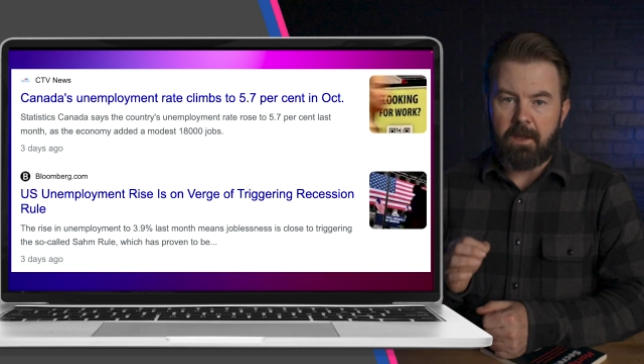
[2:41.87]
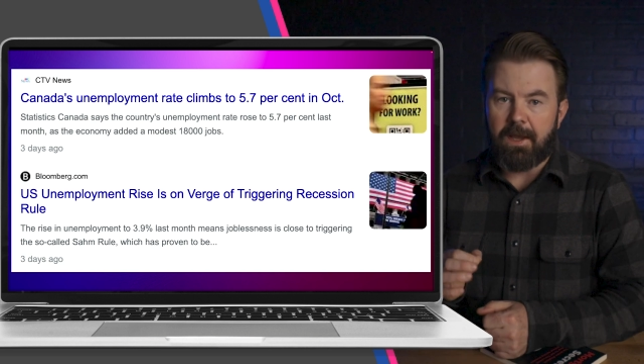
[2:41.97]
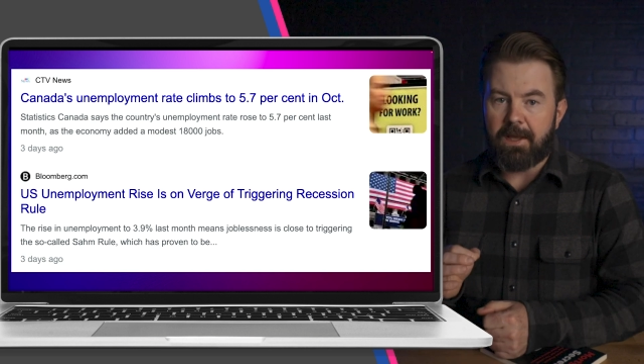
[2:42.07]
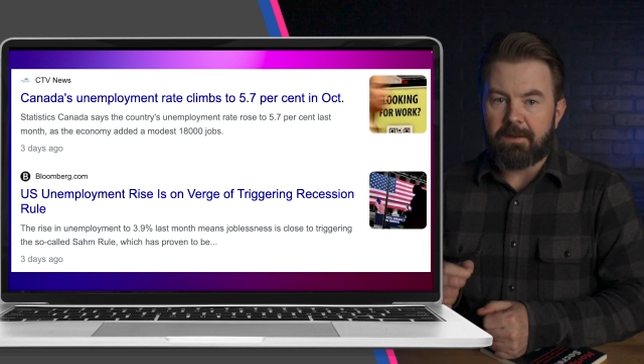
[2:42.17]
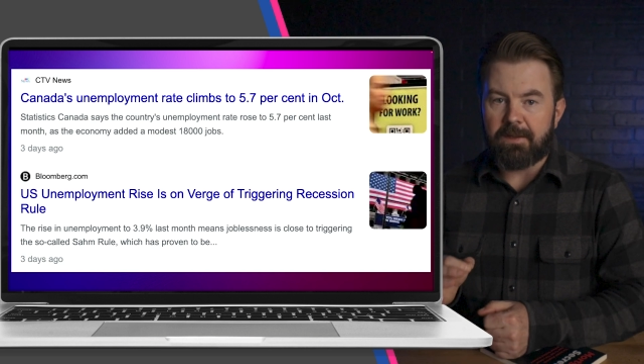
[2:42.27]

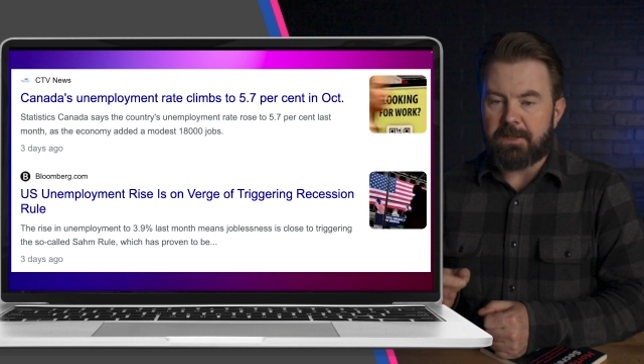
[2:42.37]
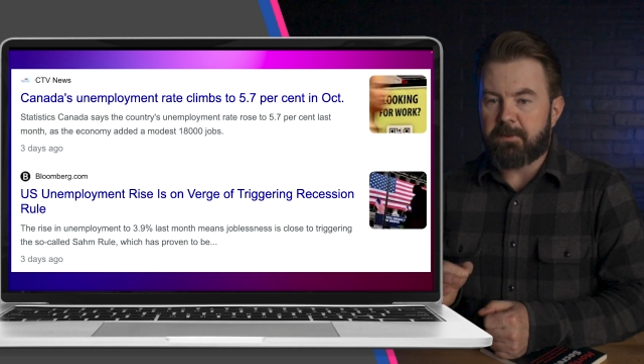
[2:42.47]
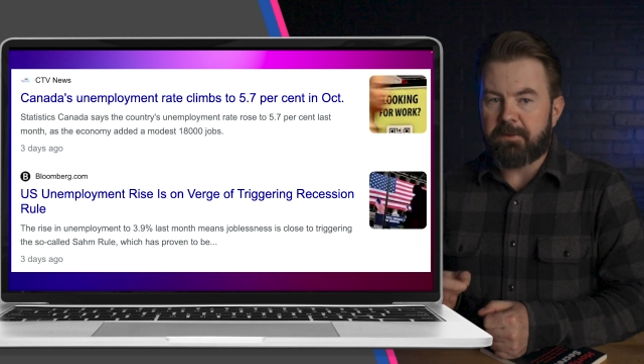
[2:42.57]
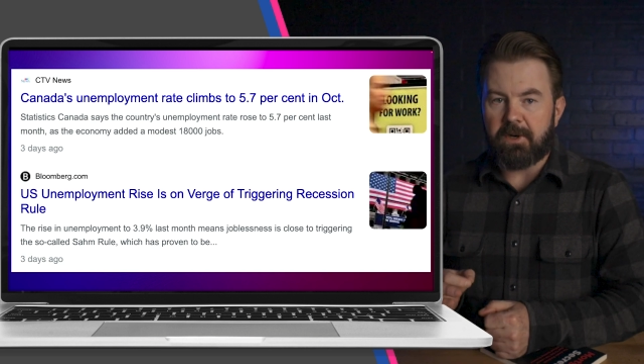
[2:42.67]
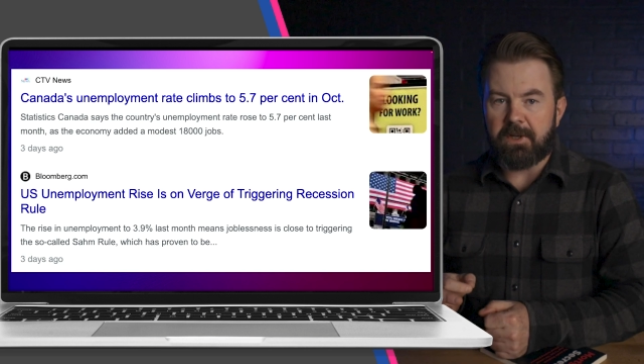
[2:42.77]
And let's
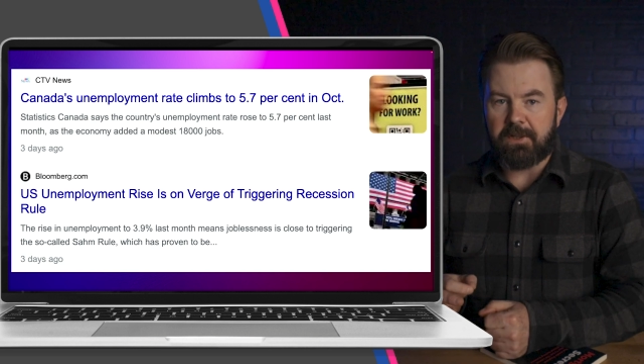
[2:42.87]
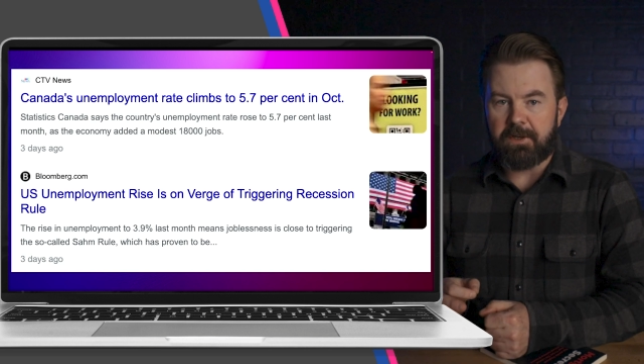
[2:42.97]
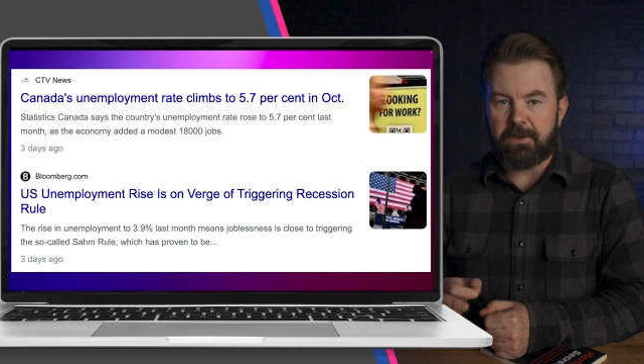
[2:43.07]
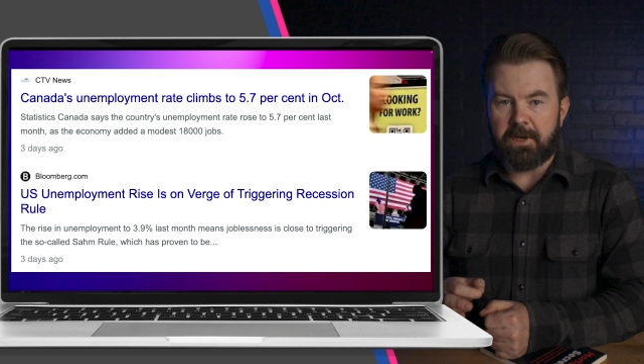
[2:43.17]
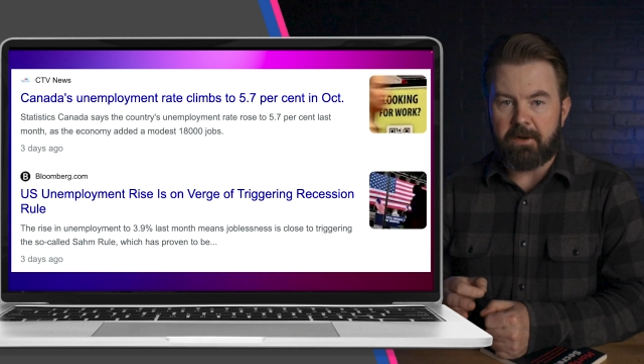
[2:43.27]
be very
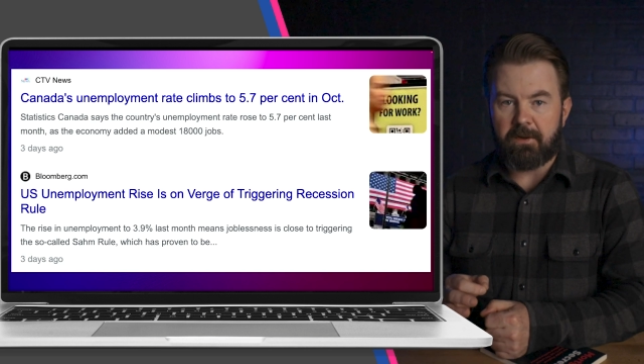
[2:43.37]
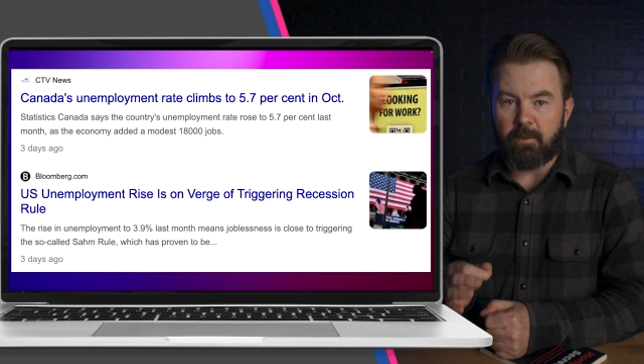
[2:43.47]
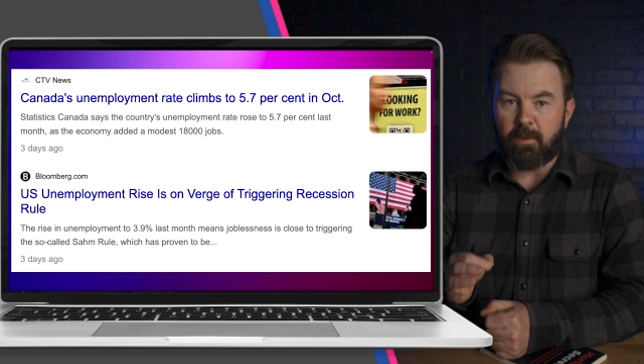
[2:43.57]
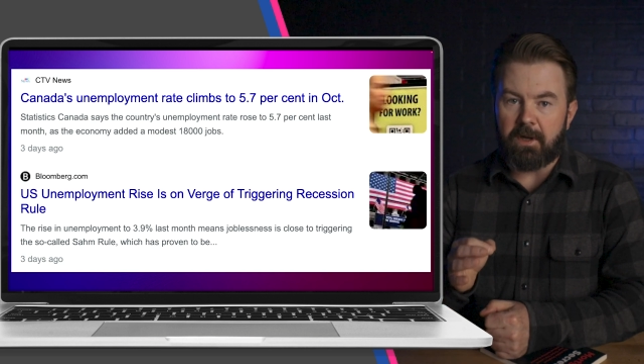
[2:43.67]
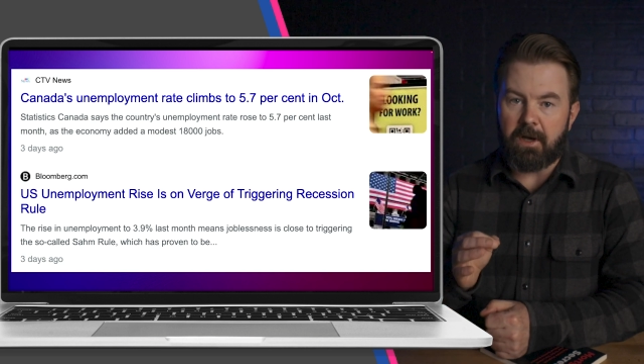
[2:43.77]
clear here that when